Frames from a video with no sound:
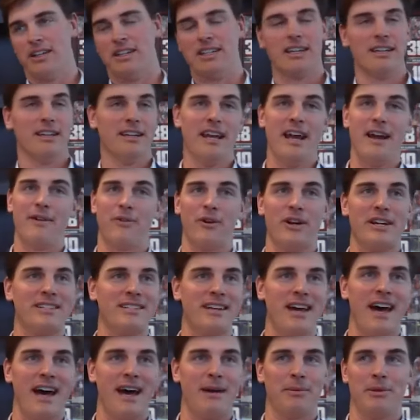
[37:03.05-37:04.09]
And then every
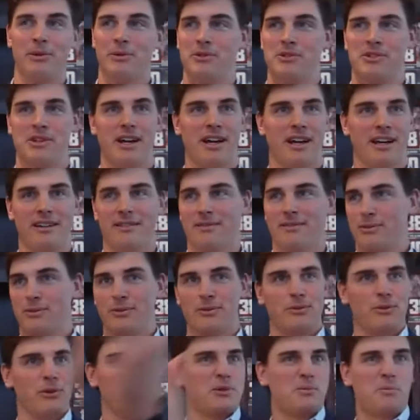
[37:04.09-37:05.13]
time it was like
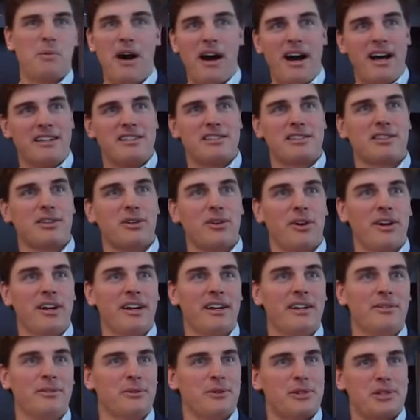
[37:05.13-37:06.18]
response
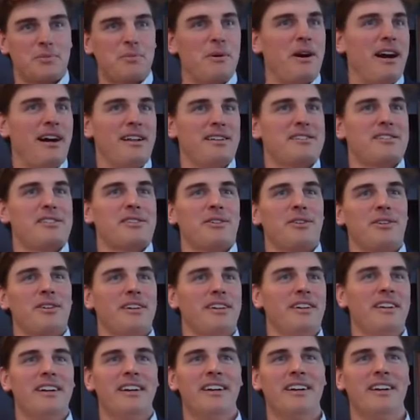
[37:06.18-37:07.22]
three, response yeah. three.